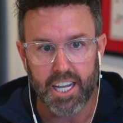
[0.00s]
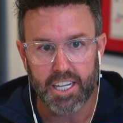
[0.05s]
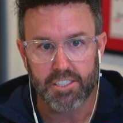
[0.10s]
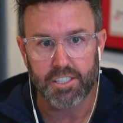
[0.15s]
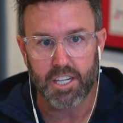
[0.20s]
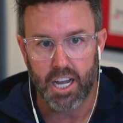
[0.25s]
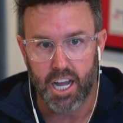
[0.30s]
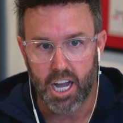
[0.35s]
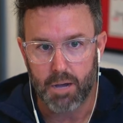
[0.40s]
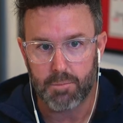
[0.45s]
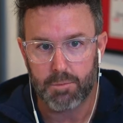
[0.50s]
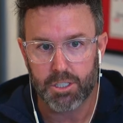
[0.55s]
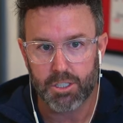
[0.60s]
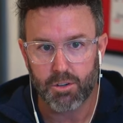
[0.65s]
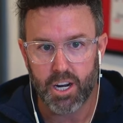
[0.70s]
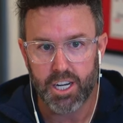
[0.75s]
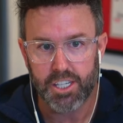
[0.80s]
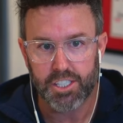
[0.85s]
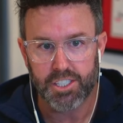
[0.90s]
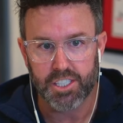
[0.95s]
gets to
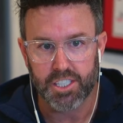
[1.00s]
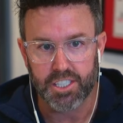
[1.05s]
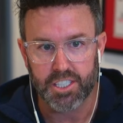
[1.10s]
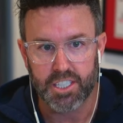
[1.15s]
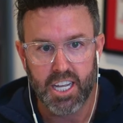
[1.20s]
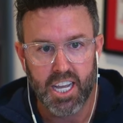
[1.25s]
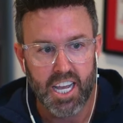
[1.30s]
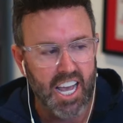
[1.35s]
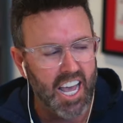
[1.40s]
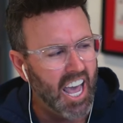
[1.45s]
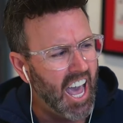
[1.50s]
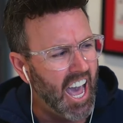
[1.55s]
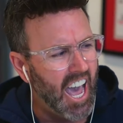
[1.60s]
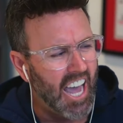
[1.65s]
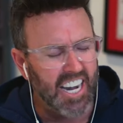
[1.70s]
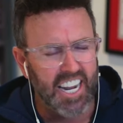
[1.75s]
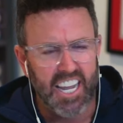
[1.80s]
arbitration and